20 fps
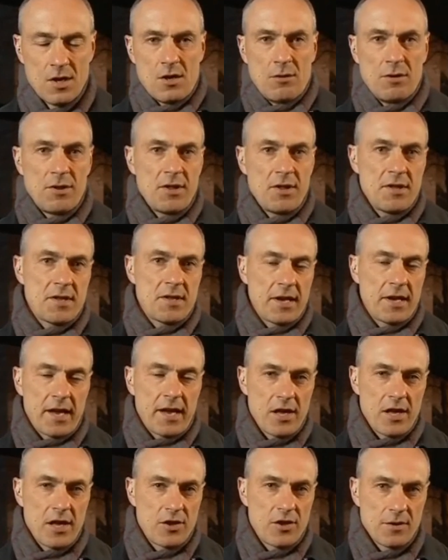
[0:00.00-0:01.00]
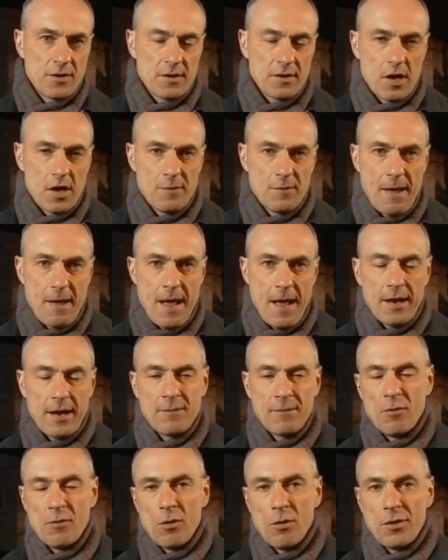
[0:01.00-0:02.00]
Well, these allegations go back
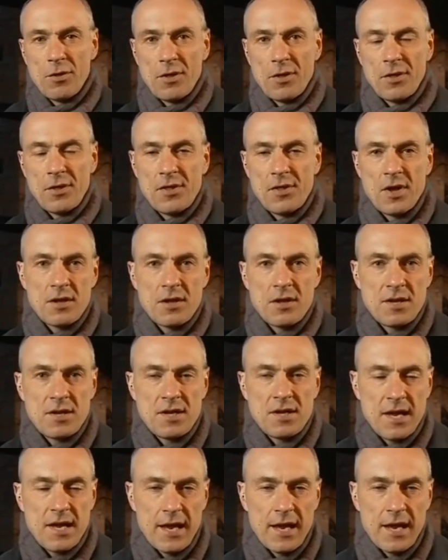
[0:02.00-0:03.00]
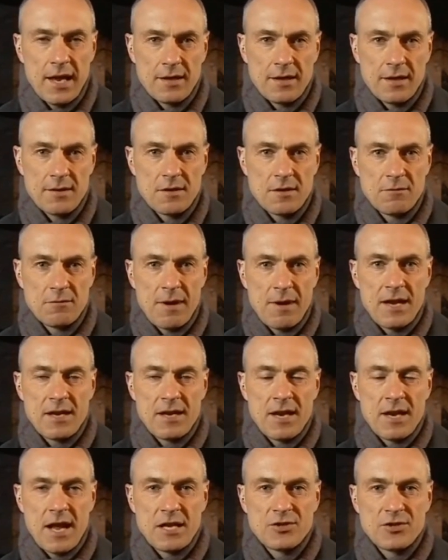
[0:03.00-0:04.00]
more than 30 years to when
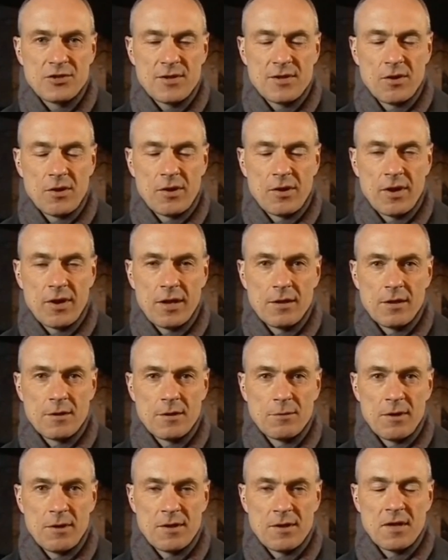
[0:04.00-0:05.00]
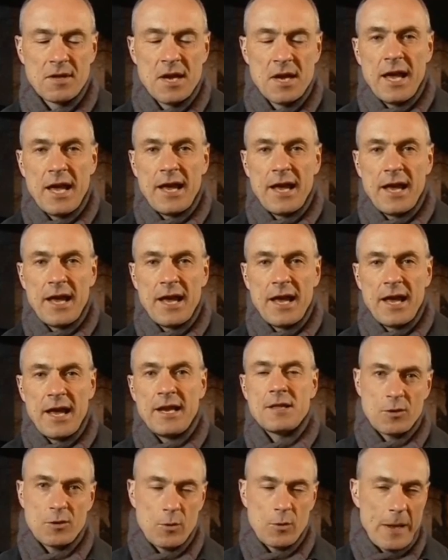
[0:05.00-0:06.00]
Andris Loggins was in his
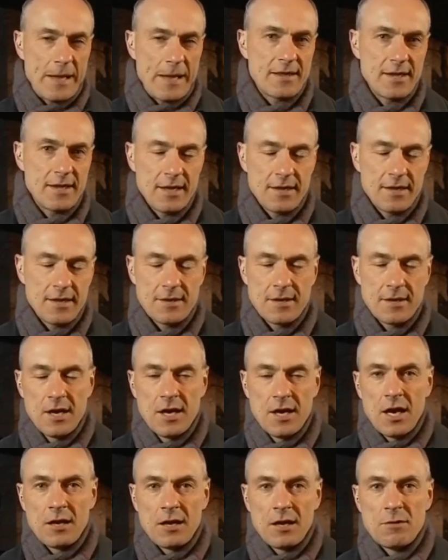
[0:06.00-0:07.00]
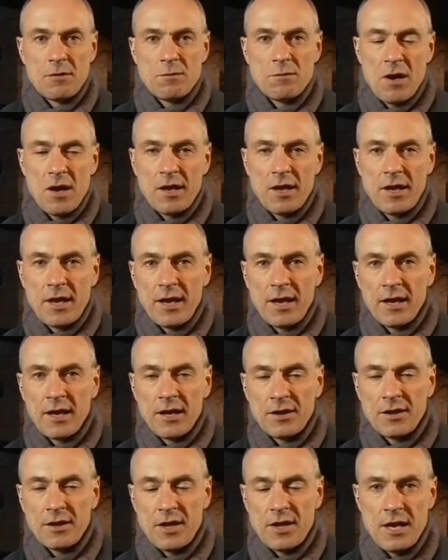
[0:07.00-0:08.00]
mid-20s and was working
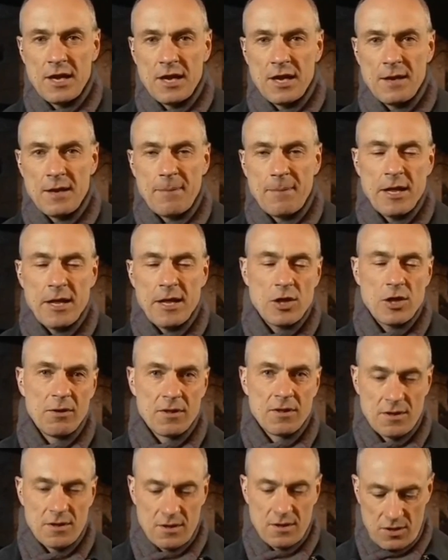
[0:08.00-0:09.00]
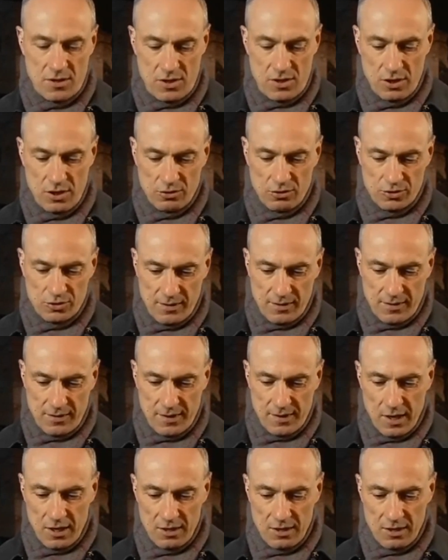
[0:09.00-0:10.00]
at the Beechwood Children's
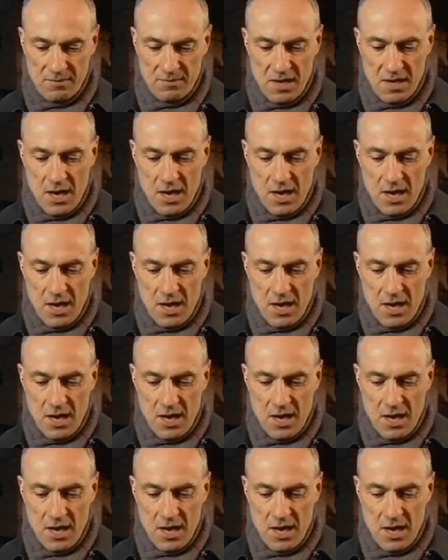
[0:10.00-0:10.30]
Home.